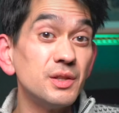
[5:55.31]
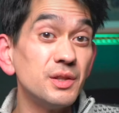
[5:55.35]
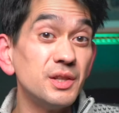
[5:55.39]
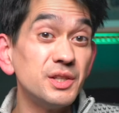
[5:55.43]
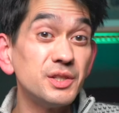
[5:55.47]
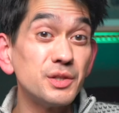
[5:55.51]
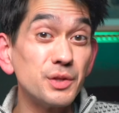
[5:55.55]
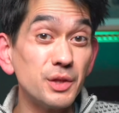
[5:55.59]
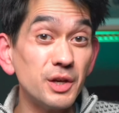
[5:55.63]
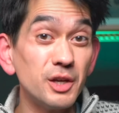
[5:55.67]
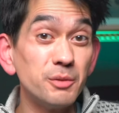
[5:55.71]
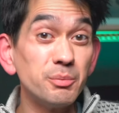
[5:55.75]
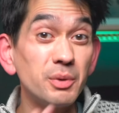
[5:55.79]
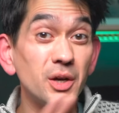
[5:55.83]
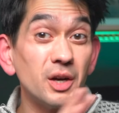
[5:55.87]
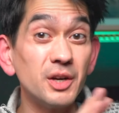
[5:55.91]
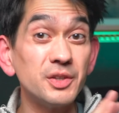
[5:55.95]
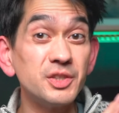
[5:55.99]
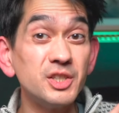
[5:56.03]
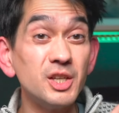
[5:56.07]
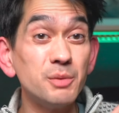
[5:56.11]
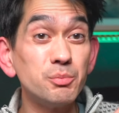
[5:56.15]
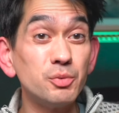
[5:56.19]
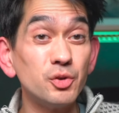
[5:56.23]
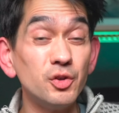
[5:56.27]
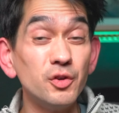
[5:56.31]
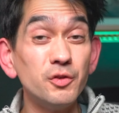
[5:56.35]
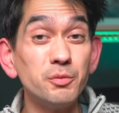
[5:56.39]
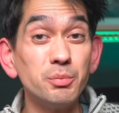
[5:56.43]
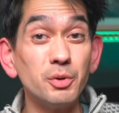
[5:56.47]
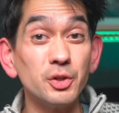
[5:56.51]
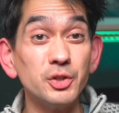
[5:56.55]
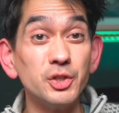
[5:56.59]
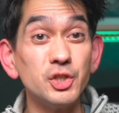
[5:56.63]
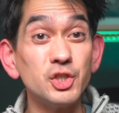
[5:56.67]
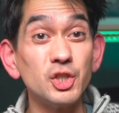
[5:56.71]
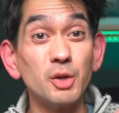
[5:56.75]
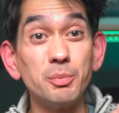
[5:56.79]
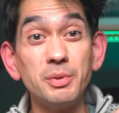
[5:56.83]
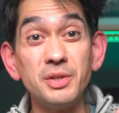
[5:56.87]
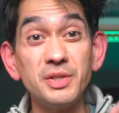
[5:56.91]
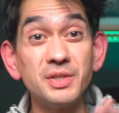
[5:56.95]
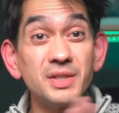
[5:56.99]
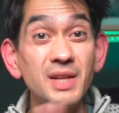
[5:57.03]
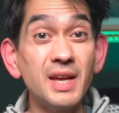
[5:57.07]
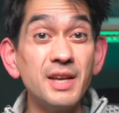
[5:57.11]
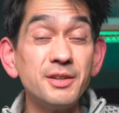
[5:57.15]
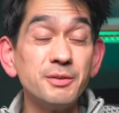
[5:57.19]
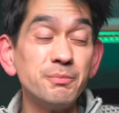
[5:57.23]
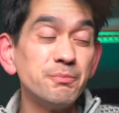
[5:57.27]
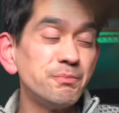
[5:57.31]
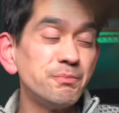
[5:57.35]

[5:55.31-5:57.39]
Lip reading: to this third-party approved body shop instead.